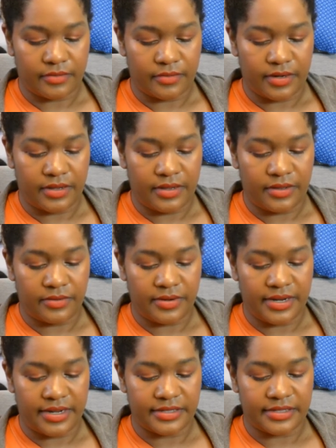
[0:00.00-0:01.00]
one of the other
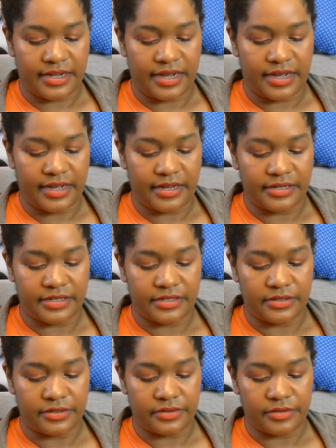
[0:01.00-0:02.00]
days I had
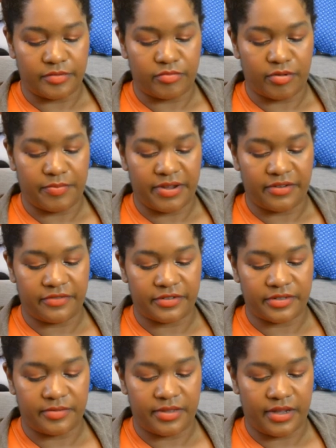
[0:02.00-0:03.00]
to prepare for
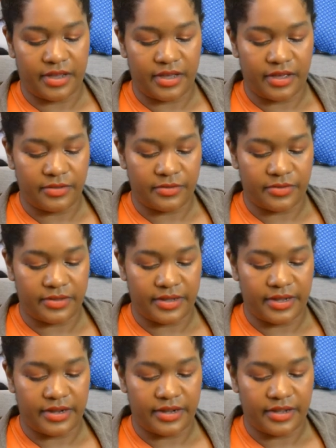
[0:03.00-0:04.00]
some other
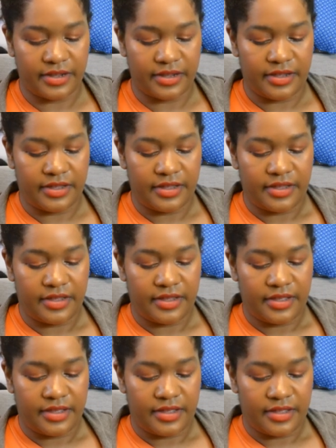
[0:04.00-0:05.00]
thing
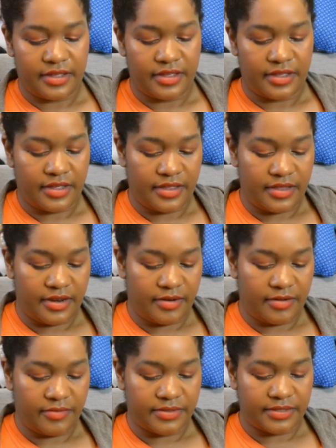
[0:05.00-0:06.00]
and then
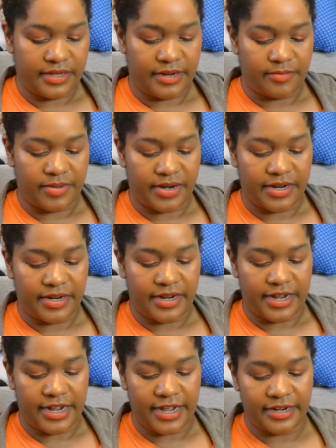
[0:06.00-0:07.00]
it was late, but I,
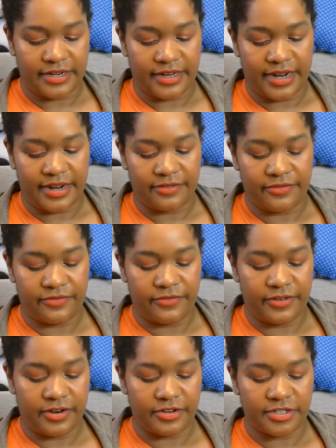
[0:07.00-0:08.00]
hadn't like
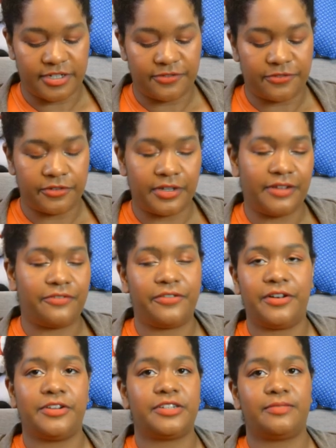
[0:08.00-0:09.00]
finished, fully
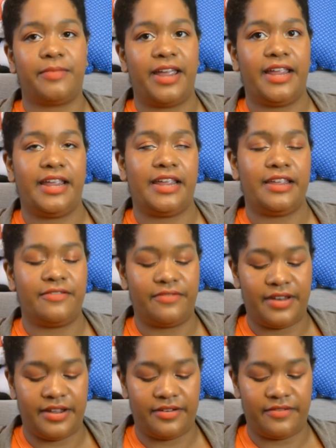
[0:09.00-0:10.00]
finished my
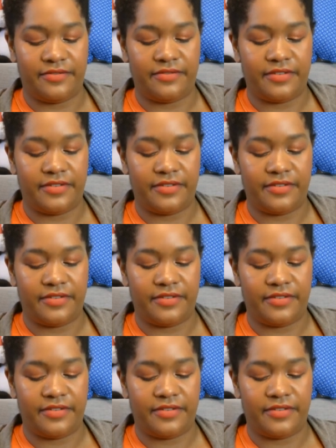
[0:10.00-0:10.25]
evening of